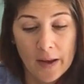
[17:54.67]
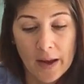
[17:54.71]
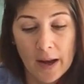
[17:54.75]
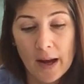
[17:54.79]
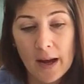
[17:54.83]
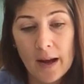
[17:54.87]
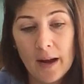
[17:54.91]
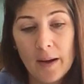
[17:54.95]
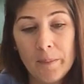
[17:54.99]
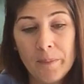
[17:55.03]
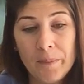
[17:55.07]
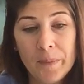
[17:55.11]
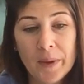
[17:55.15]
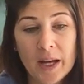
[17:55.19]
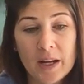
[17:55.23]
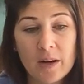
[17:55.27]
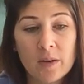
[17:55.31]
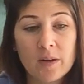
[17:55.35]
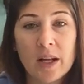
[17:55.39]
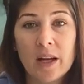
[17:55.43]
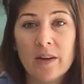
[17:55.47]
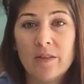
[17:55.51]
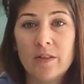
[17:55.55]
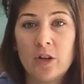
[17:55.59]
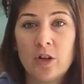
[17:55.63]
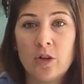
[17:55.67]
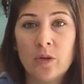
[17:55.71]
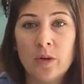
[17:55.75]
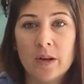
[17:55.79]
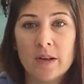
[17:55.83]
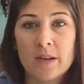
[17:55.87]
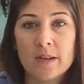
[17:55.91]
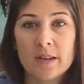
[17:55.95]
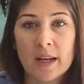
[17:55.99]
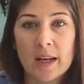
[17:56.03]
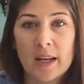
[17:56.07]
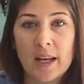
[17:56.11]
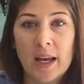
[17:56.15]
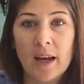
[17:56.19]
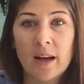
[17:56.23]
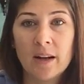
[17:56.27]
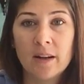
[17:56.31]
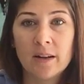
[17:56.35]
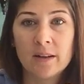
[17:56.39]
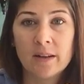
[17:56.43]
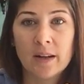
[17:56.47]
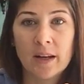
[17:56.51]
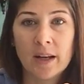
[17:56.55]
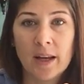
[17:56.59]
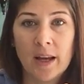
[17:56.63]
I don't have a choice. I
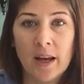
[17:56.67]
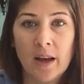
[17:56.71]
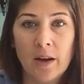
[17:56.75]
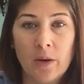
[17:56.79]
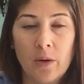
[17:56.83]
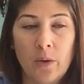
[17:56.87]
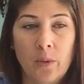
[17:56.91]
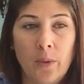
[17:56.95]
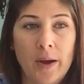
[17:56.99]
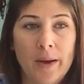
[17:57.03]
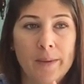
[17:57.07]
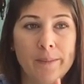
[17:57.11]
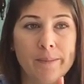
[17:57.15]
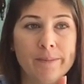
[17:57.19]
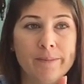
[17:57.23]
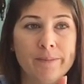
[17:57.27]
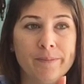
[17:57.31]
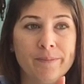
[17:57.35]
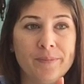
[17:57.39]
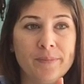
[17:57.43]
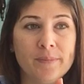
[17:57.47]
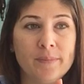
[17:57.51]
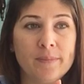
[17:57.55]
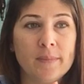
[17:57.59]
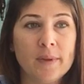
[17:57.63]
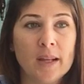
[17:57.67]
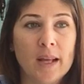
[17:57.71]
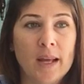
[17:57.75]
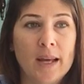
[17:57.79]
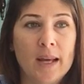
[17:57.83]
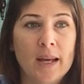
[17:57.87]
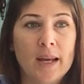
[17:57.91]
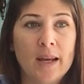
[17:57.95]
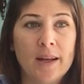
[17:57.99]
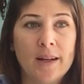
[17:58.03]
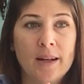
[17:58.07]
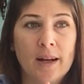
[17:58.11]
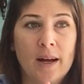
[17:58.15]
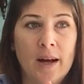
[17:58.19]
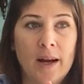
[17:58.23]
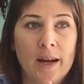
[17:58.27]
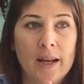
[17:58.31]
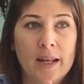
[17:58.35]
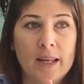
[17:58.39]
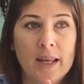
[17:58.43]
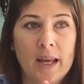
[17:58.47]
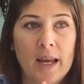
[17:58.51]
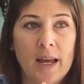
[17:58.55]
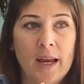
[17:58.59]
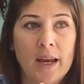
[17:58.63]
can't quit, and I
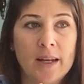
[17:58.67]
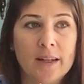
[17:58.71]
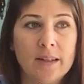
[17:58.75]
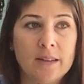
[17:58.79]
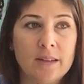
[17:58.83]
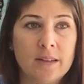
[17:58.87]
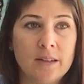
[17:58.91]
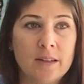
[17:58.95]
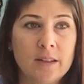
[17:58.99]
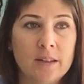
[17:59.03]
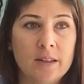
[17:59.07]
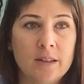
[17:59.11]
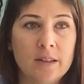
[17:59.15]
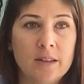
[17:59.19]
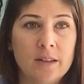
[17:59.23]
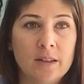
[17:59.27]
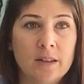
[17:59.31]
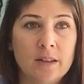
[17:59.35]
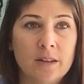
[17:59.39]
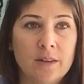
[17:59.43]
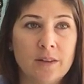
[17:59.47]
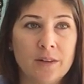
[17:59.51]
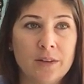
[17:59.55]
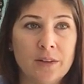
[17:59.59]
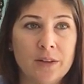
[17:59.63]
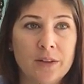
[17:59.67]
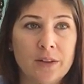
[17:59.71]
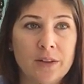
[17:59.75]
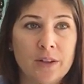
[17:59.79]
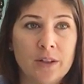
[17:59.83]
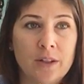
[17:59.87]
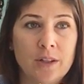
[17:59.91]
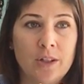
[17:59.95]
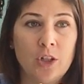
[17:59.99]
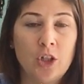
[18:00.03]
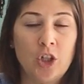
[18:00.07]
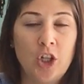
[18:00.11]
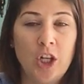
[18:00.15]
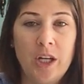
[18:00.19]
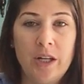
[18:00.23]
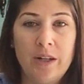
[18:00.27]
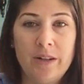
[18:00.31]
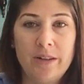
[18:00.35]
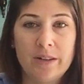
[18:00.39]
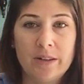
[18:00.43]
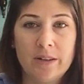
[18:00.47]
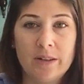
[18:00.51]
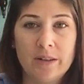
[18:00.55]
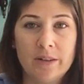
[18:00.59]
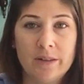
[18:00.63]
can't
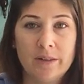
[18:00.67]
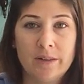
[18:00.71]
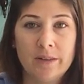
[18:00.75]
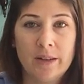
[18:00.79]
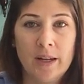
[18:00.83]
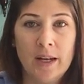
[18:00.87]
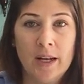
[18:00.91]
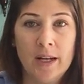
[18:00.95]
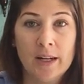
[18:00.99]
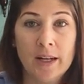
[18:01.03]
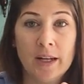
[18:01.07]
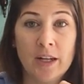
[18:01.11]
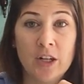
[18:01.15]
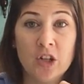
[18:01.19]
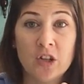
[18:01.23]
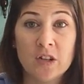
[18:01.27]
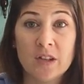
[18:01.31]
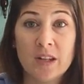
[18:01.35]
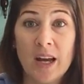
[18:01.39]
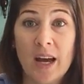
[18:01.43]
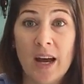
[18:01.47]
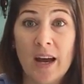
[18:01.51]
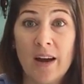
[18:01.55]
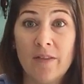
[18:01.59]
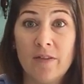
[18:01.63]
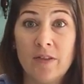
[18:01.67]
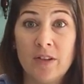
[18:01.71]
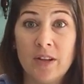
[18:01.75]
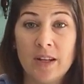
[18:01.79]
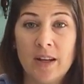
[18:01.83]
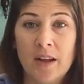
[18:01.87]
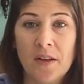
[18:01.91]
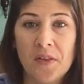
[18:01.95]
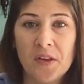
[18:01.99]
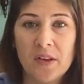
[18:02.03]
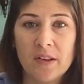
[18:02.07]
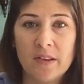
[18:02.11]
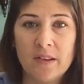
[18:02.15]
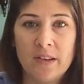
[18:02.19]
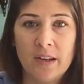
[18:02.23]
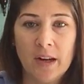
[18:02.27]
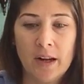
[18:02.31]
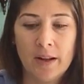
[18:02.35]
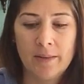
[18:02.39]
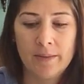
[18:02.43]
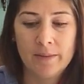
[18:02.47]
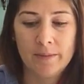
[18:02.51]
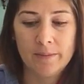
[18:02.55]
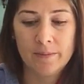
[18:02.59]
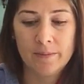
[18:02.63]
cheat, and I just have to get this done.